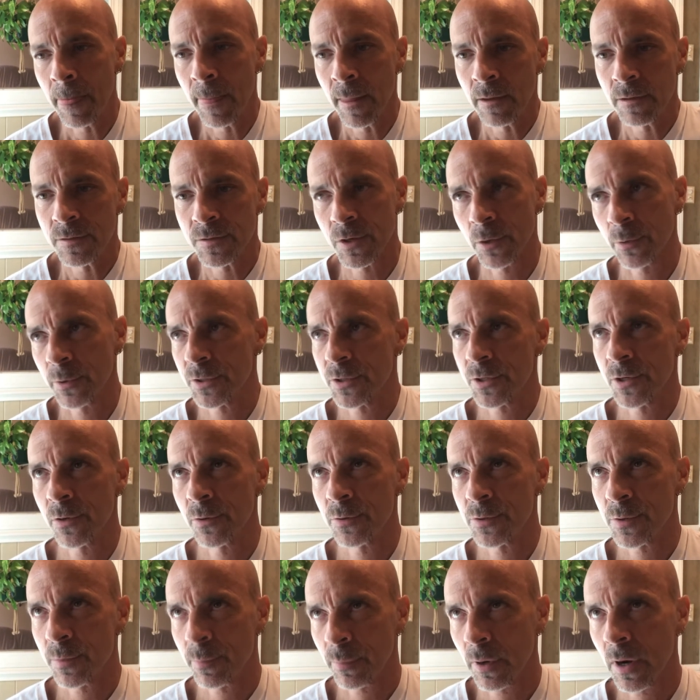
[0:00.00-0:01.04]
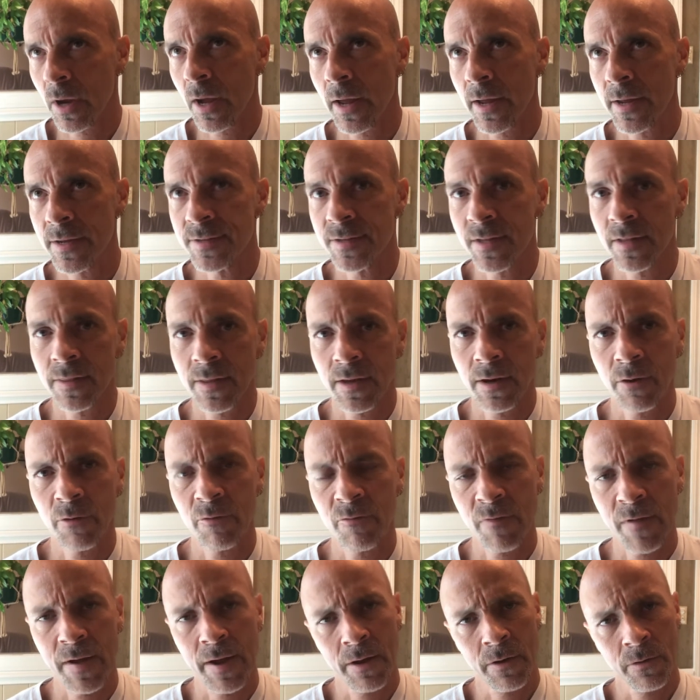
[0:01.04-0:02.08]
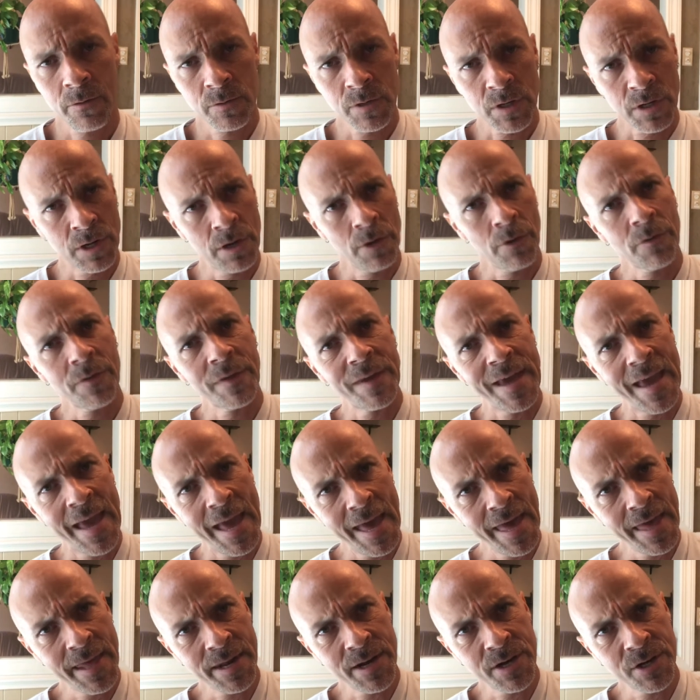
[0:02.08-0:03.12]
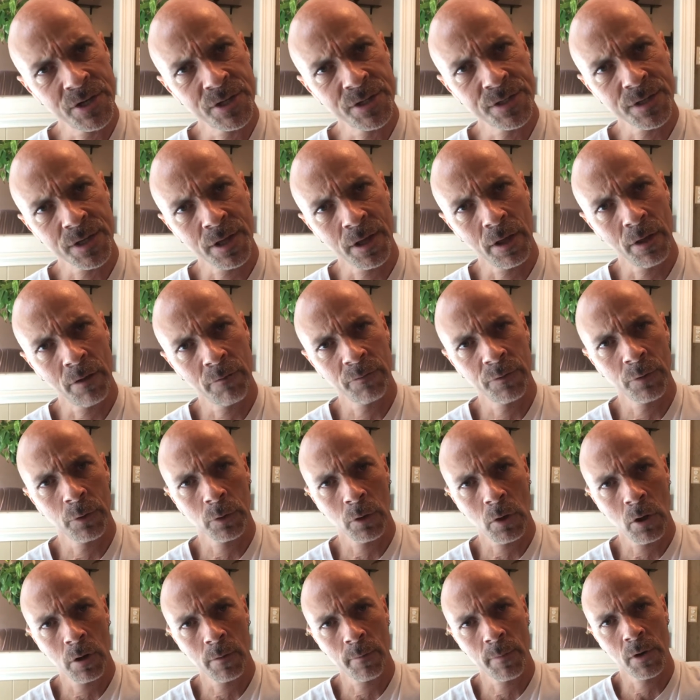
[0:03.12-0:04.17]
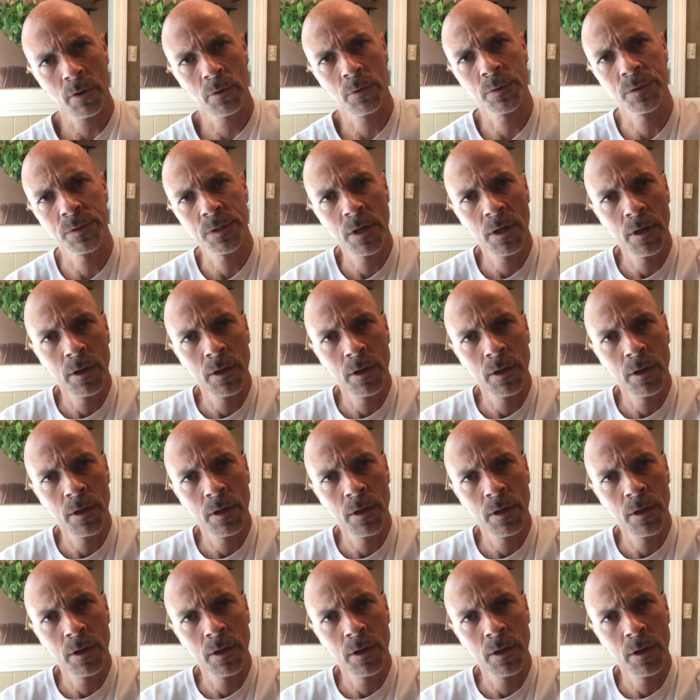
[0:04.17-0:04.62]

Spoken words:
So it's no surprise that they are found near the ends of your long bones.